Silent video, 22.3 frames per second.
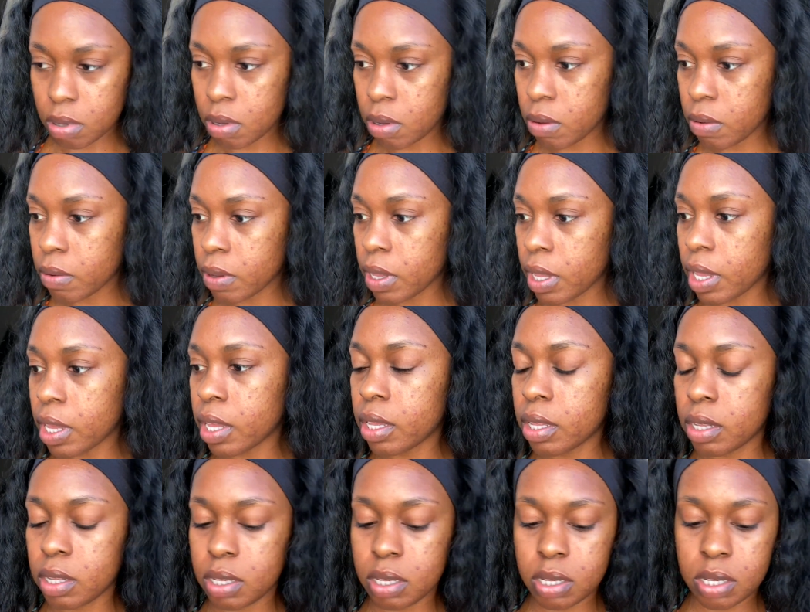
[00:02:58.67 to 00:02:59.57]
Okay,
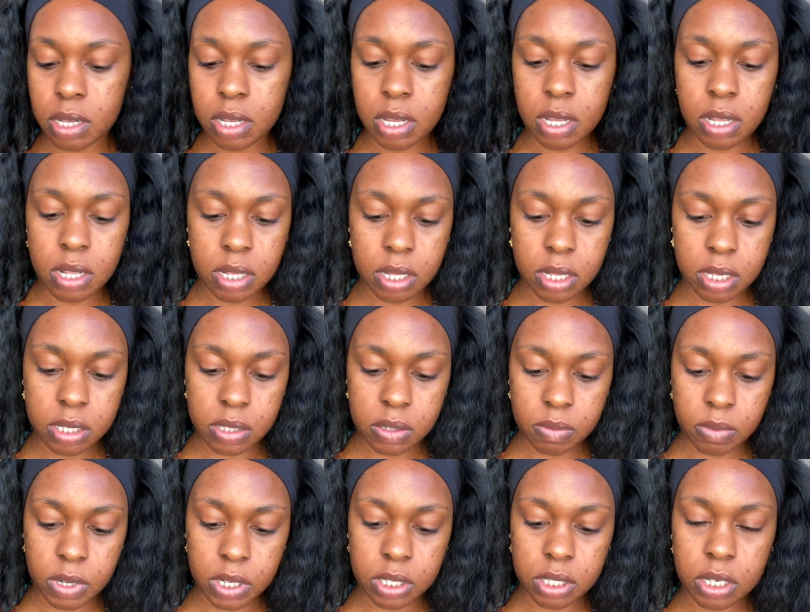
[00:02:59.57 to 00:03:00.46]
let's
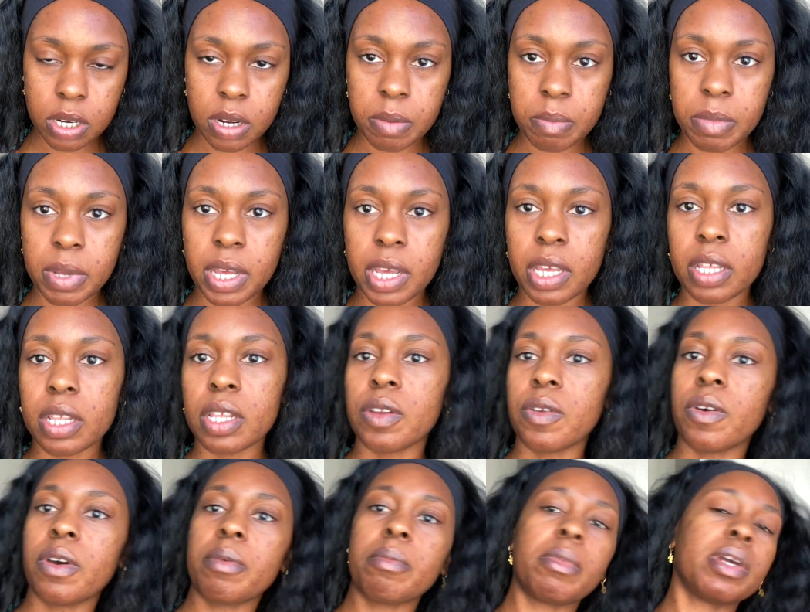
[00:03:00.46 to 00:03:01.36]
swatch it on my, you
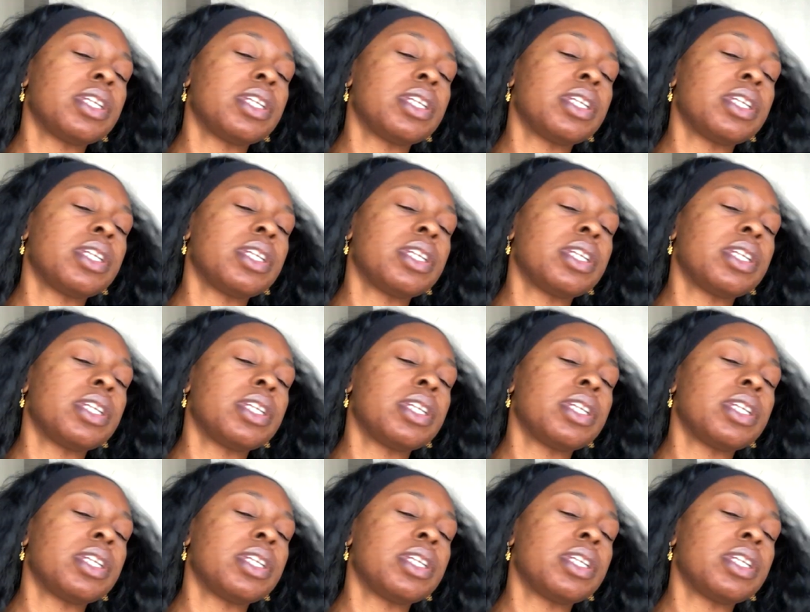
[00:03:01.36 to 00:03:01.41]
know what, my